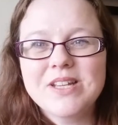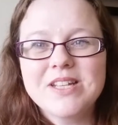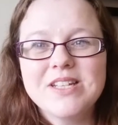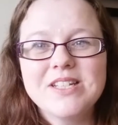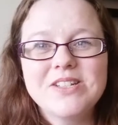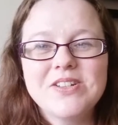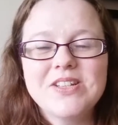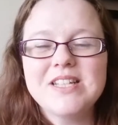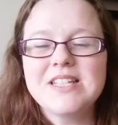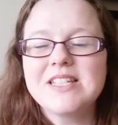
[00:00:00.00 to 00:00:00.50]
we can
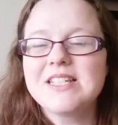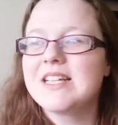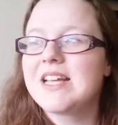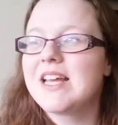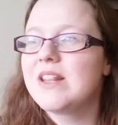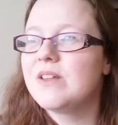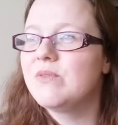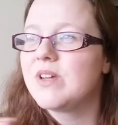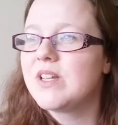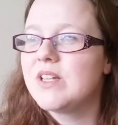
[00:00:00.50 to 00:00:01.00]
do this
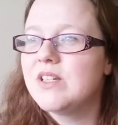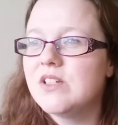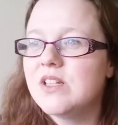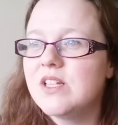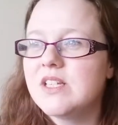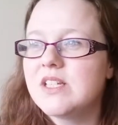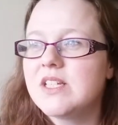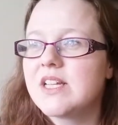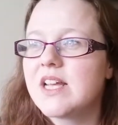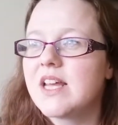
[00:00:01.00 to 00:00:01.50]
together, we can do
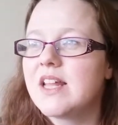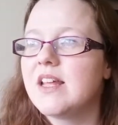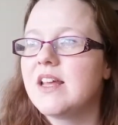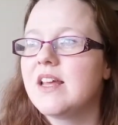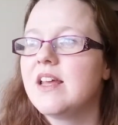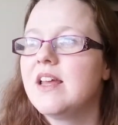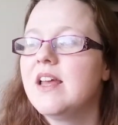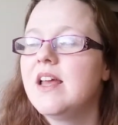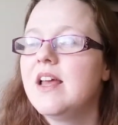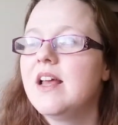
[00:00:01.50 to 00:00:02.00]
this
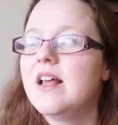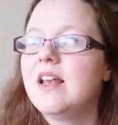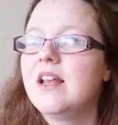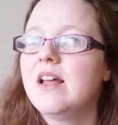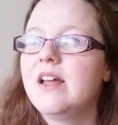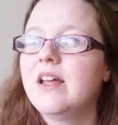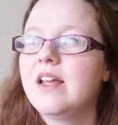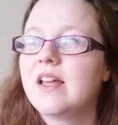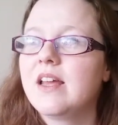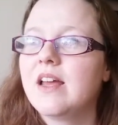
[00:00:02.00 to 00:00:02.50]
together,
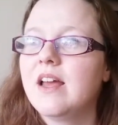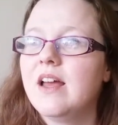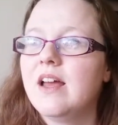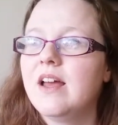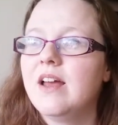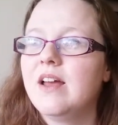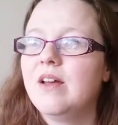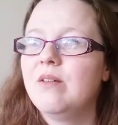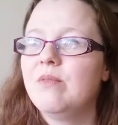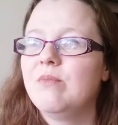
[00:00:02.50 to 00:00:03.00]
like,
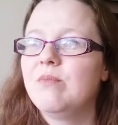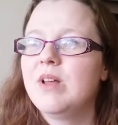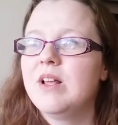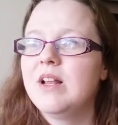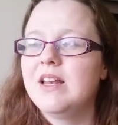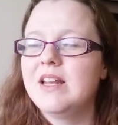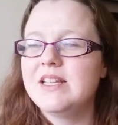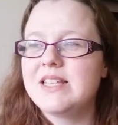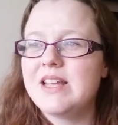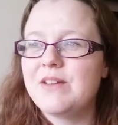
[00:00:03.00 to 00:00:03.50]

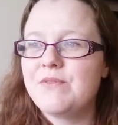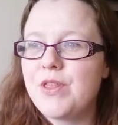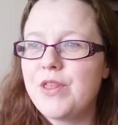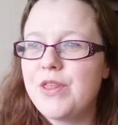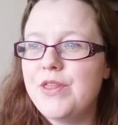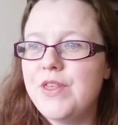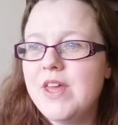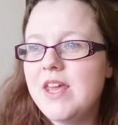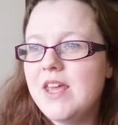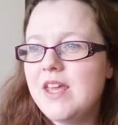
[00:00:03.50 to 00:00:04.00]
let's have a
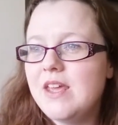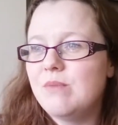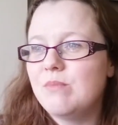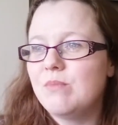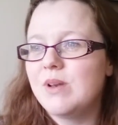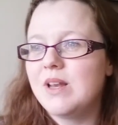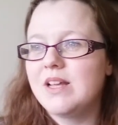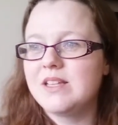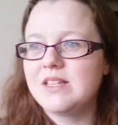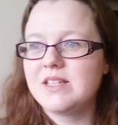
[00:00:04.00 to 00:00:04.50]

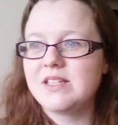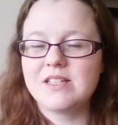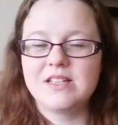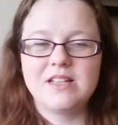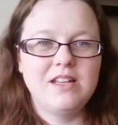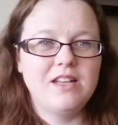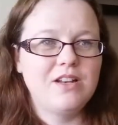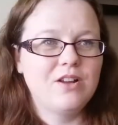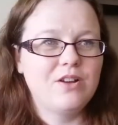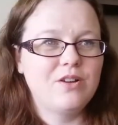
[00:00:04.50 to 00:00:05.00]
theme, let's
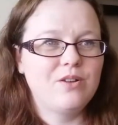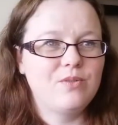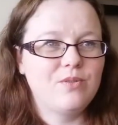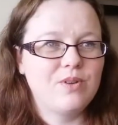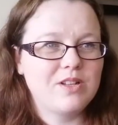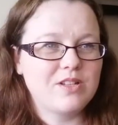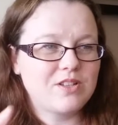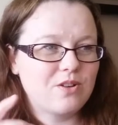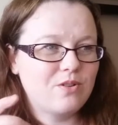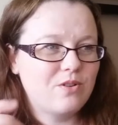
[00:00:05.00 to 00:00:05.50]

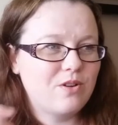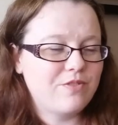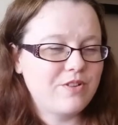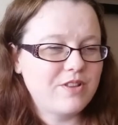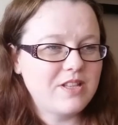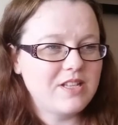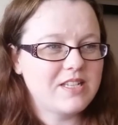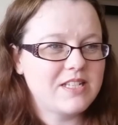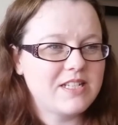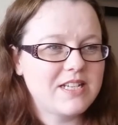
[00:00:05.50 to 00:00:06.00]
go off
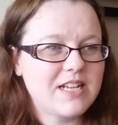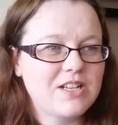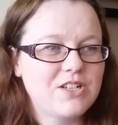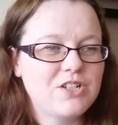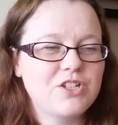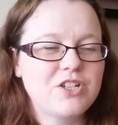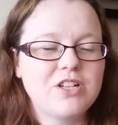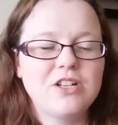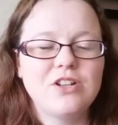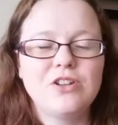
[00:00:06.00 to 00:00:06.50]
on this
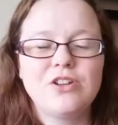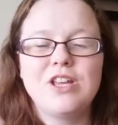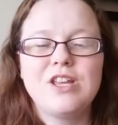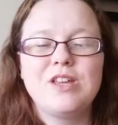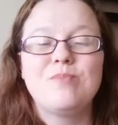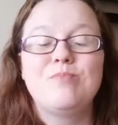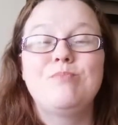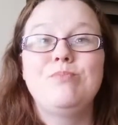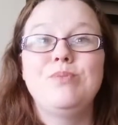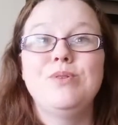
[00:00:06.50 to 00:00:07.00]
tangent, look at
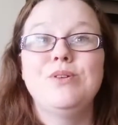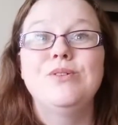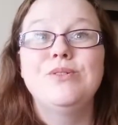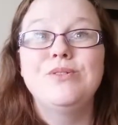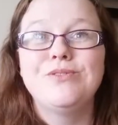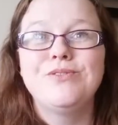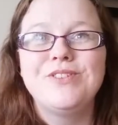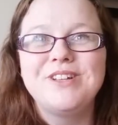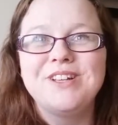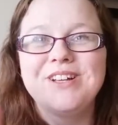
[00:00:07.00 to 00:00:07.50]
your
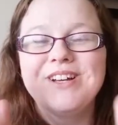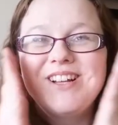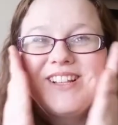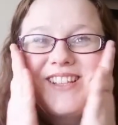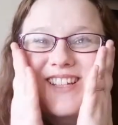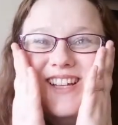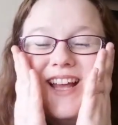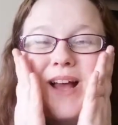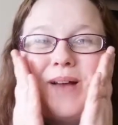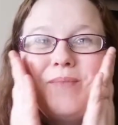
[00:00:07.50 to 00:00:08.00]
beautiful
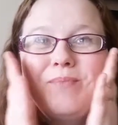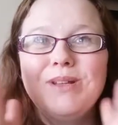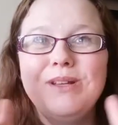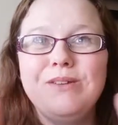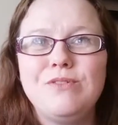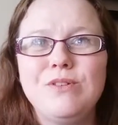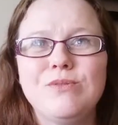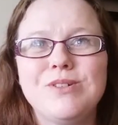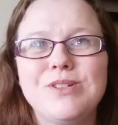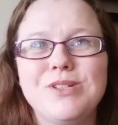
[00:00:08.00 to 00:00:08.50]
yarns, I can't
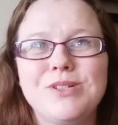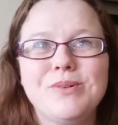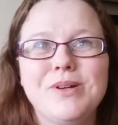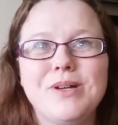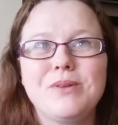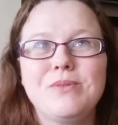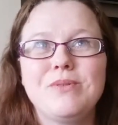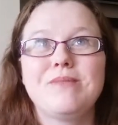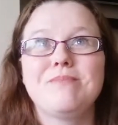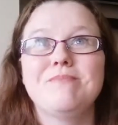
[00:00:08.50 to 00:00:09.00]
believe you want to
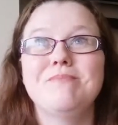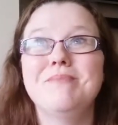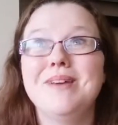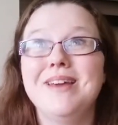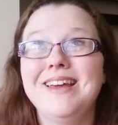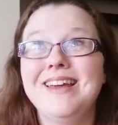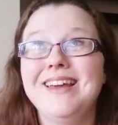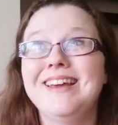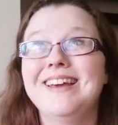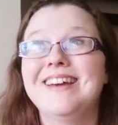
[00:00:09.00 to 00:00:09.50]
work with
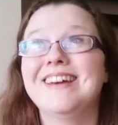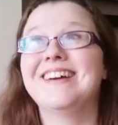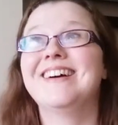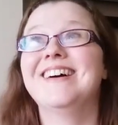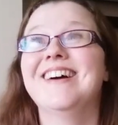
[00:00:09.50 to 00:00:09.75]
me.